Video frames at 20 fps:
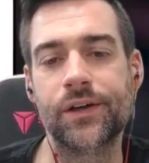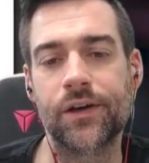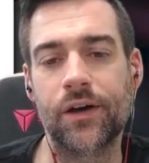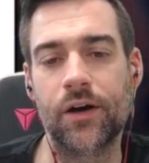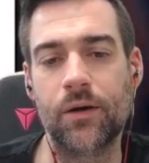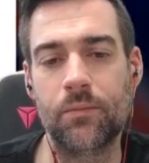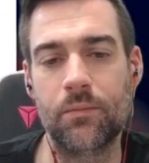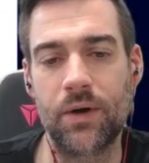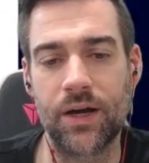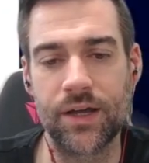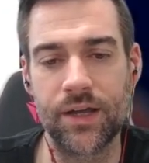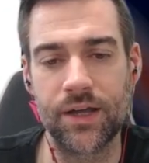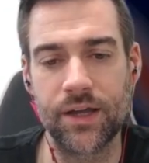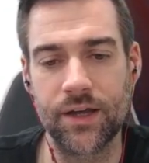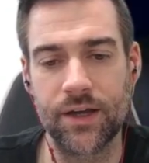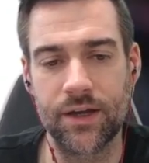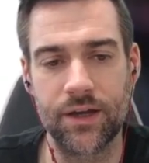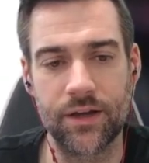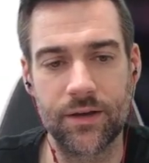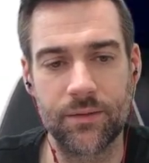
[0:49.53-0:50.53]
on
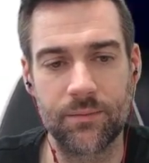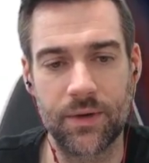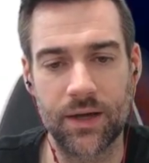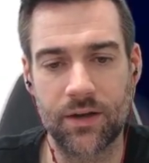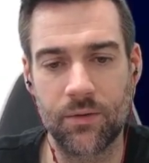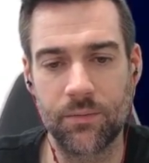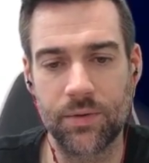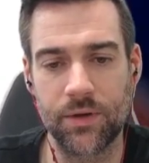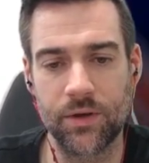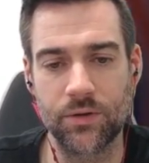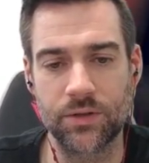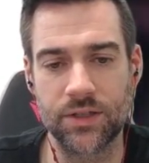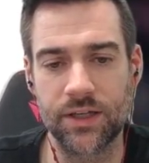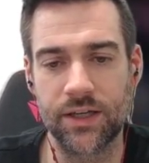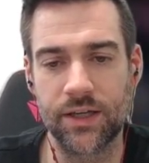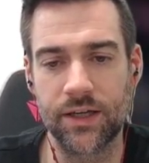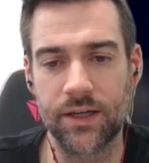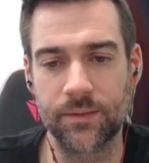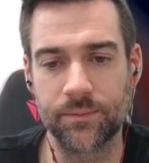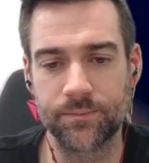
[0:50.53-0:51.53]
my my computer
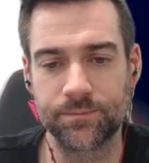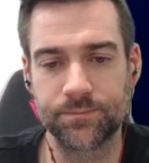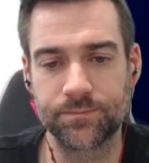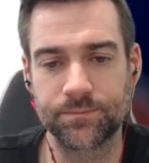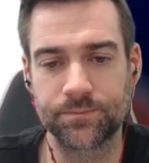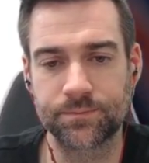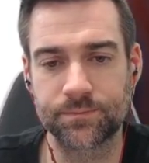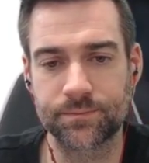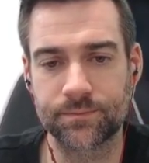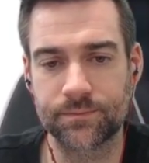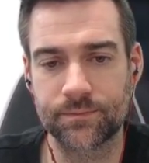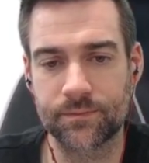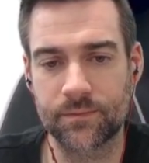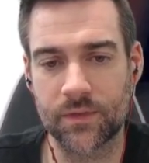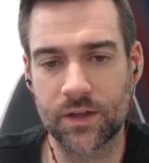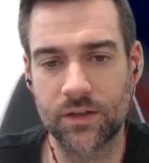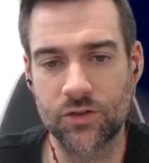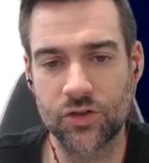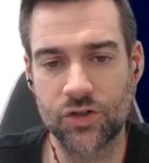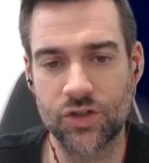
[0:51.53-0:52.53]
here,
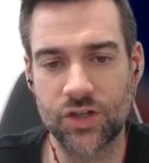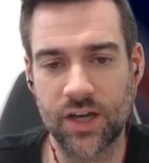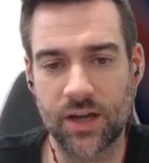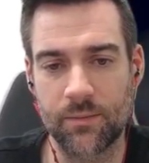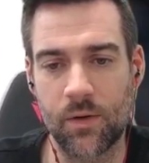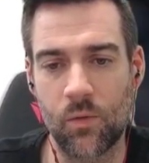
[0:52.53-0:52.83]
just checking